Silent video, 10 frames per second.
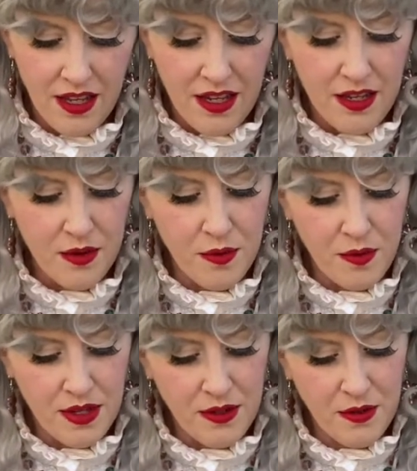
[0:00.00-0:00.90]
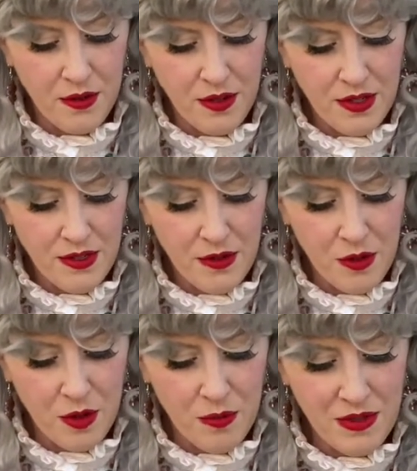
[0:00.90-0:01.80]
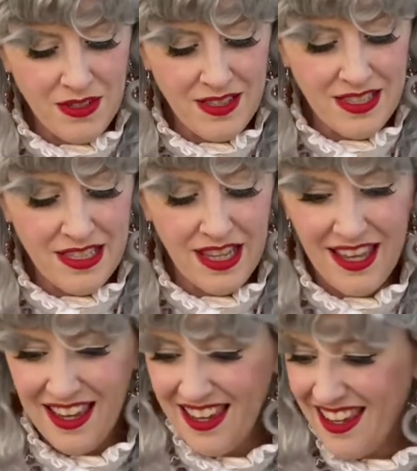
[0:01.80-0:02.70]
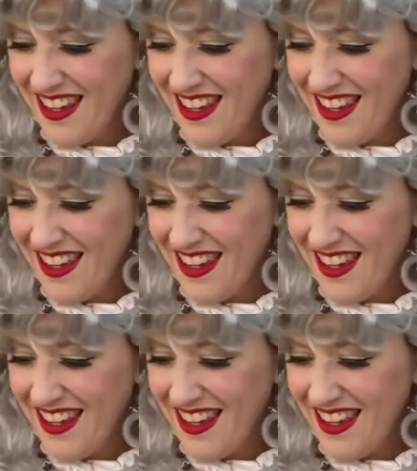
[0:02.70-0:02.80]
in a one-horse open sleigh,